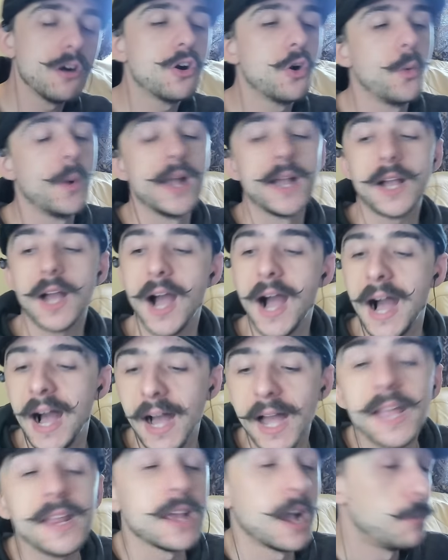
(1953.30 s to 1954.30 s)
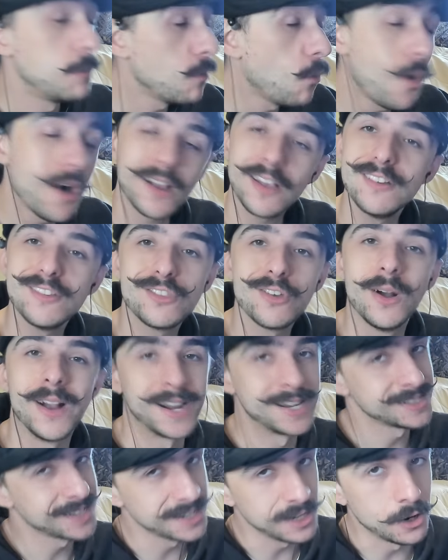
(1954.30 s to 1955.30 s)
quick. alright I'm gonna walk you through it
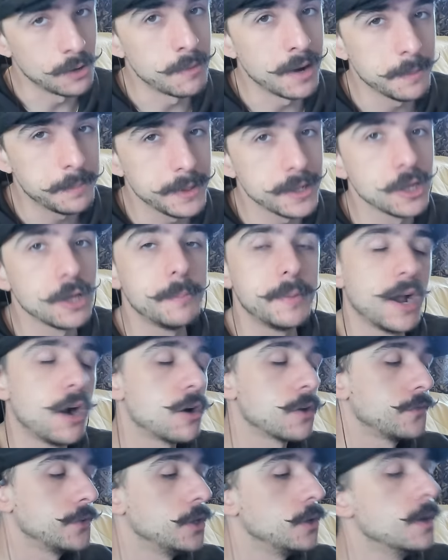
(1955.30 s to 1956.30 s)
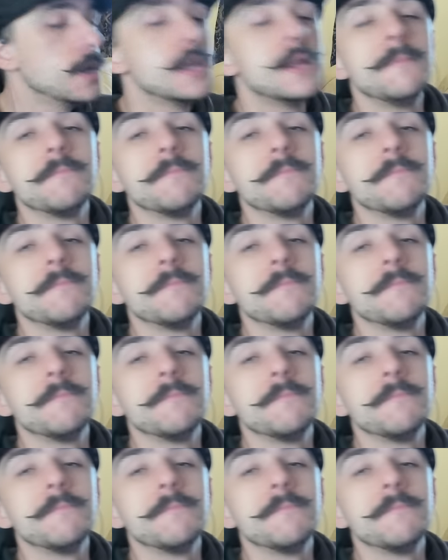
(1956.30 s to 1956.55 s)
because I know it might be a little bit hard for you.